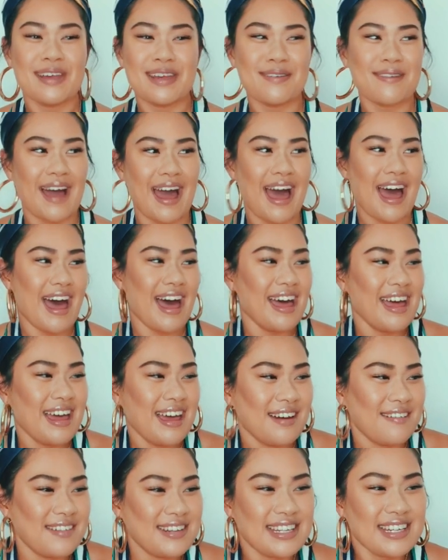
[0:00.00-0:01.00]
we wear?
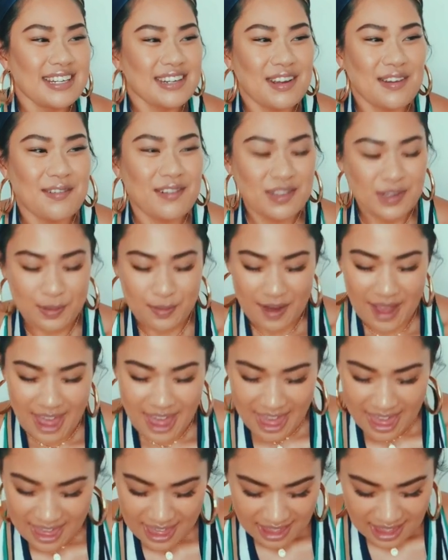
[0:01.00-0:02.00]
We didn't know what to
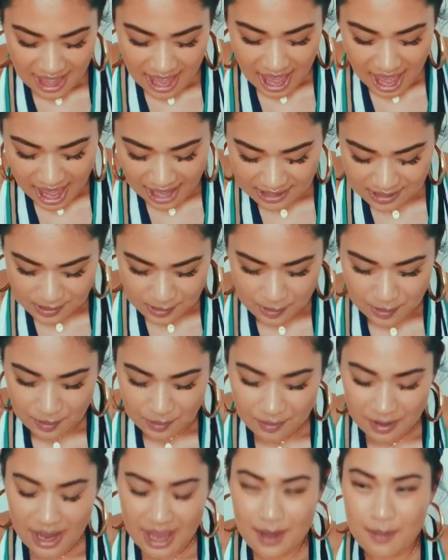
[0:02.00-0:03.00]
wear at
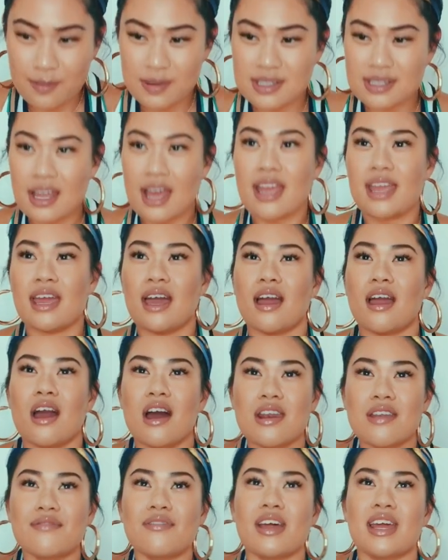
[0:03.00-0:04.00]
all. It was like
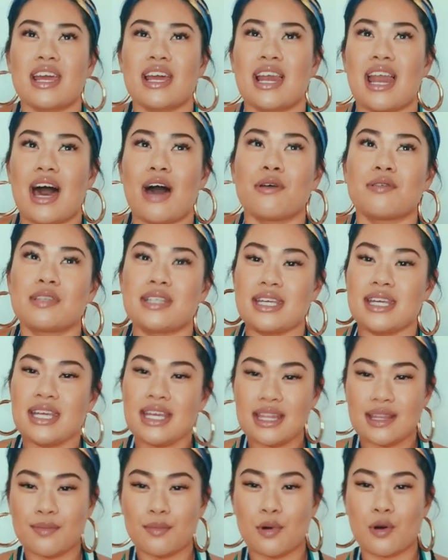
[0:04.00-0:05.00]
kind of like
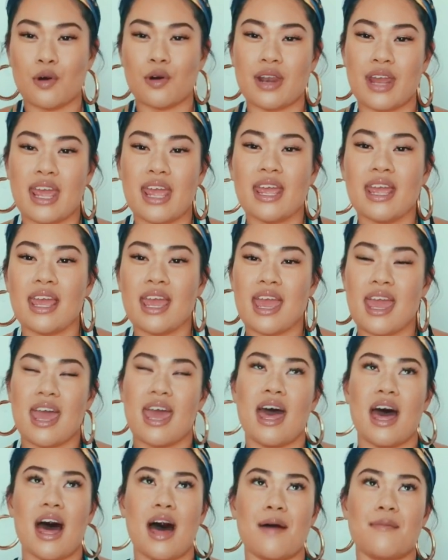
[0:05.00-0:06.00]
cloudy in the morning,
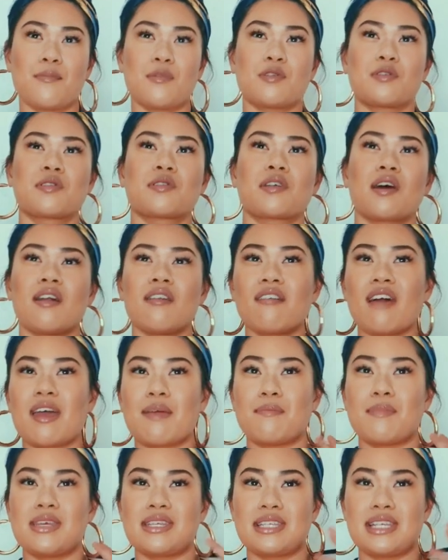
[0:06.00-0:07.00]
um, which was kind of
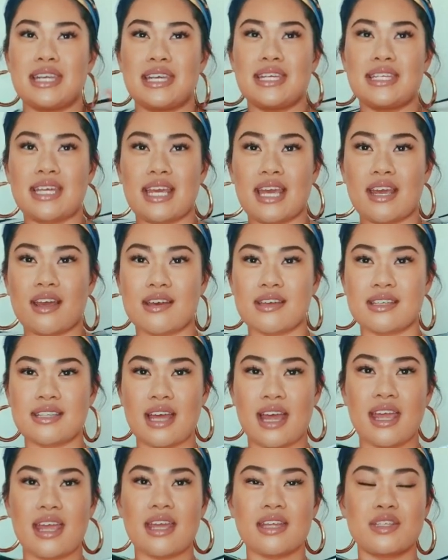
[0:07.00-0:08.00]
like misleading because
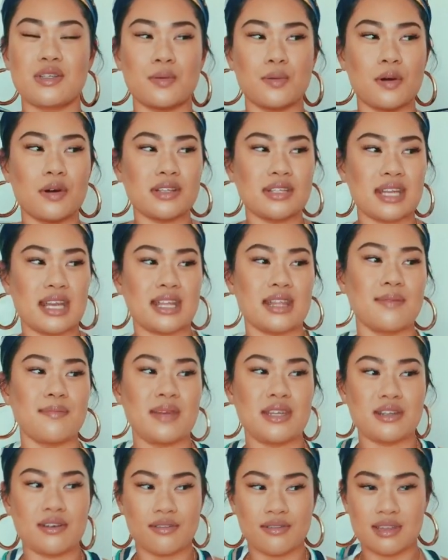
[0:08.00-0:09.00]
like towards like the
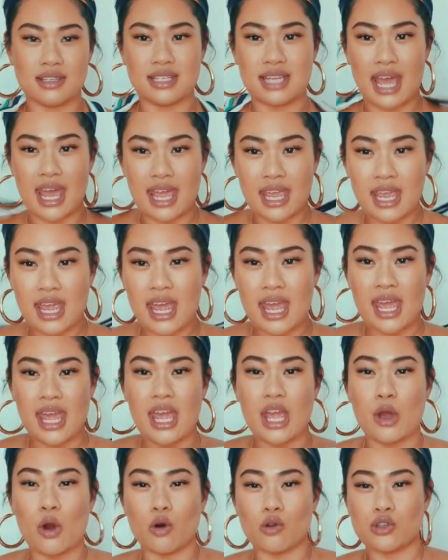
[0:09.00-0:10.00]
middle of the day,
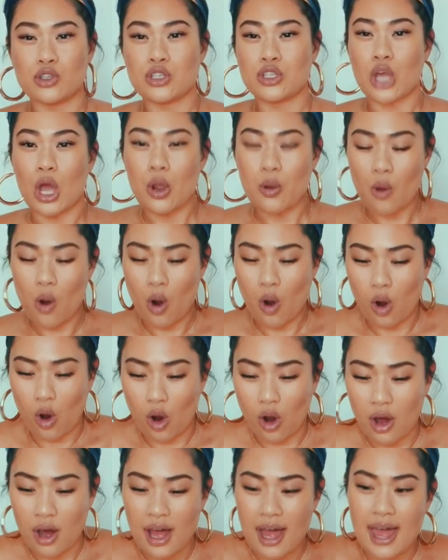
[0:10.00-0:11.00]
it got so
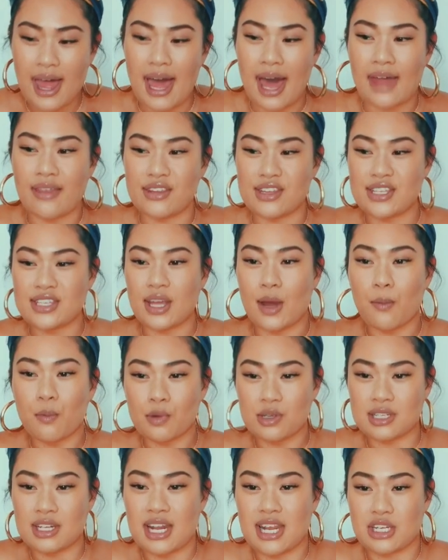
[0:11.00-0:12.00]
hot and the sun
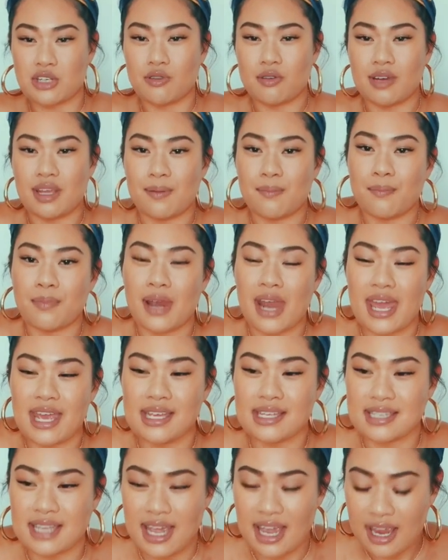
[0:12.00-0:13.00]
was literally
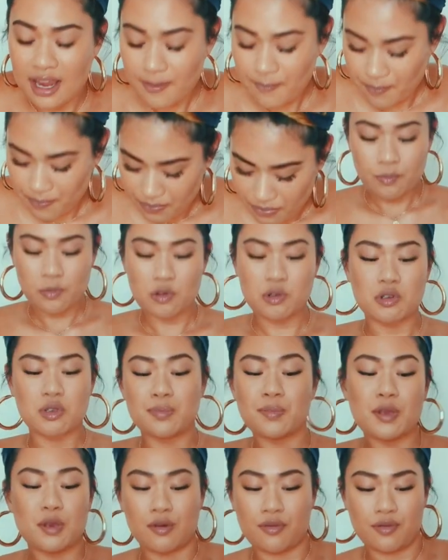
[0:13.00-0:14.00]
blazing, which was
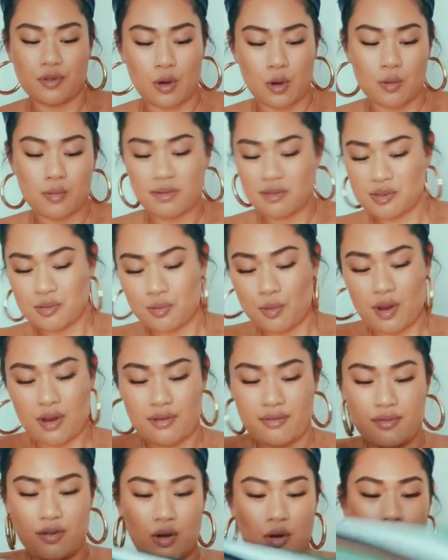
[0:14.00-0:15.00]
beautiful, which was
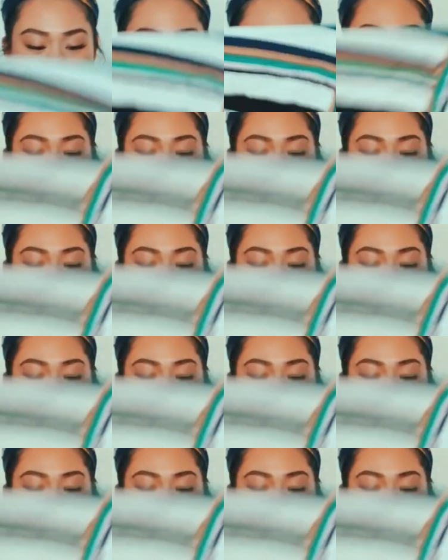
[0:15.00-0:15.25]
wonderful.